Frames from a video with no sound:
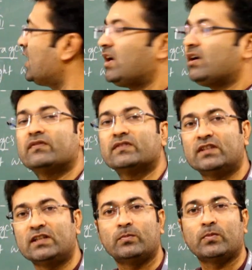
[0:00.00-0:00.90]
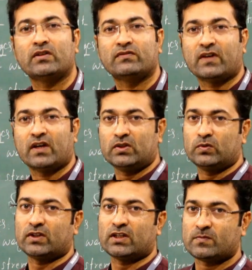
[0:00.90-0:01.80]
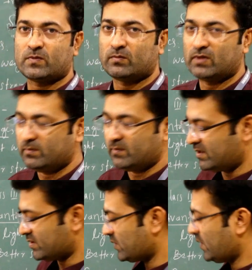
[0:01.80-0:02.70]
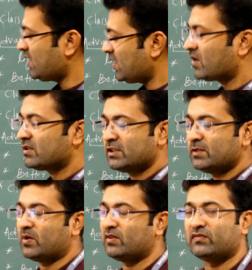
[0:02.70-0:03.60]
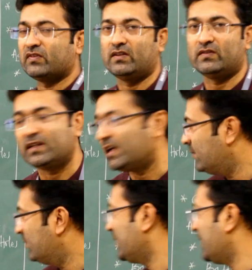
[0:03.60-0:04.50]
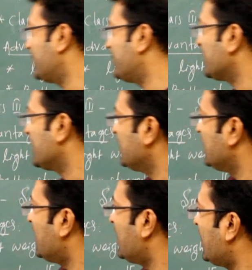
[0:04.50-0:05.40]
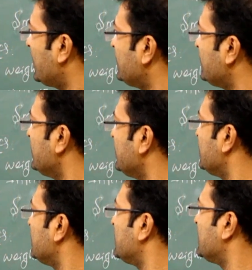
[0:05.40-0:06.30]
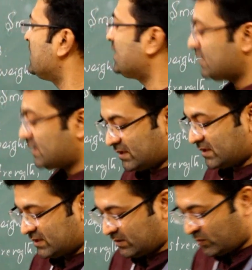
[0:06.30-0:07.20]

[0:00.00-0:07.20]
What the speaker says: of 3.5 newtons per millimeter square or 3.5 MPa. And the